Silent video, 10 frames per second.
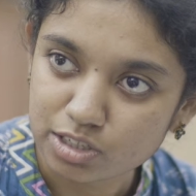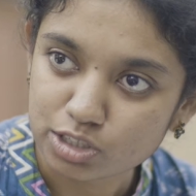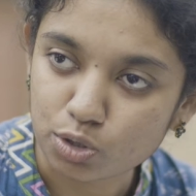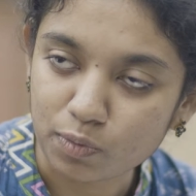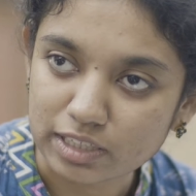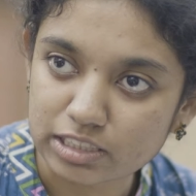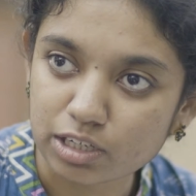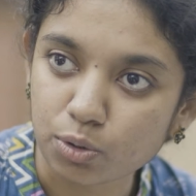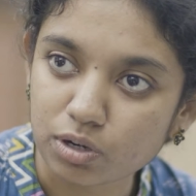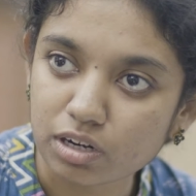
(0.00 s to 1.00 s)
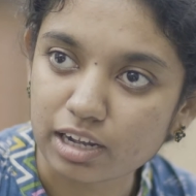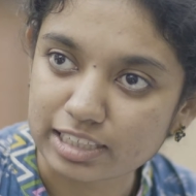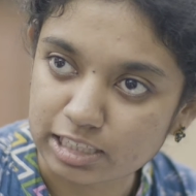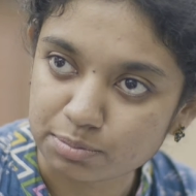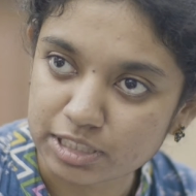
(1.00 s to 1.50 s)
So once the donor
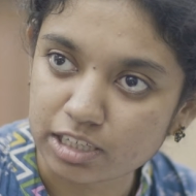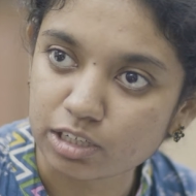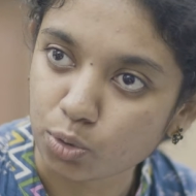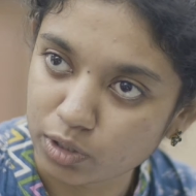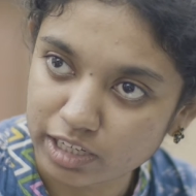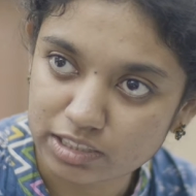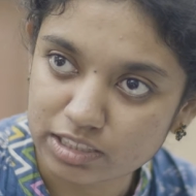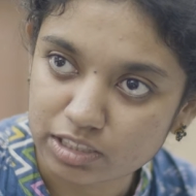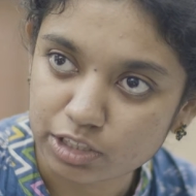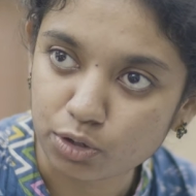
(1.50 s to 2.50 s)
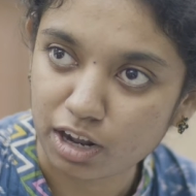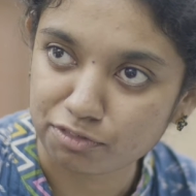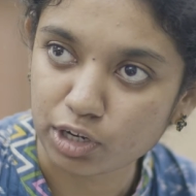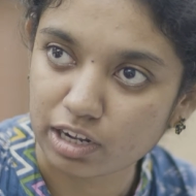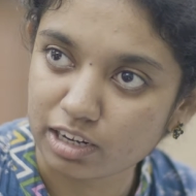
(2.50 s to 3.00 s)
accepts it and donates, you'll have
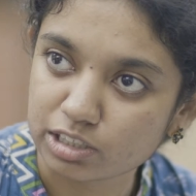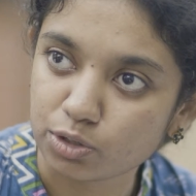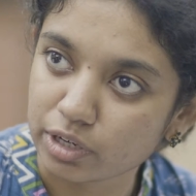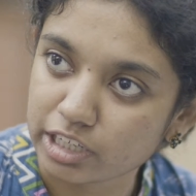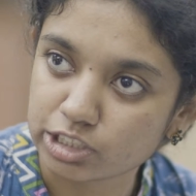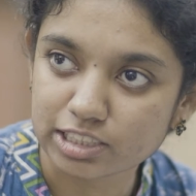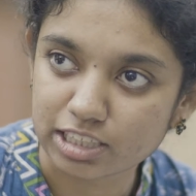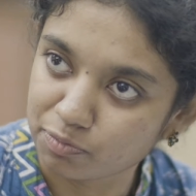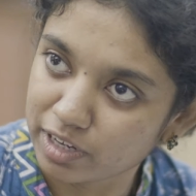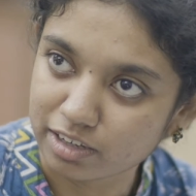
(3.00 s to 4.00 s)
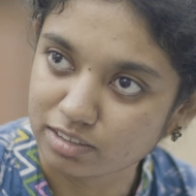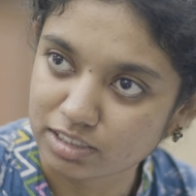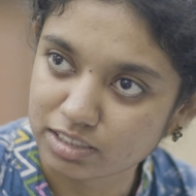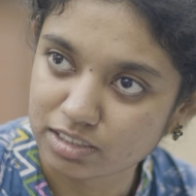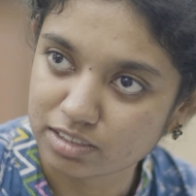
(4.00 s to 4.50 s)
to collect the donation somewhere
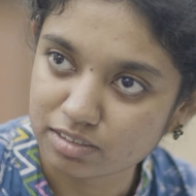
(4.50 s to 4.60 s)
else.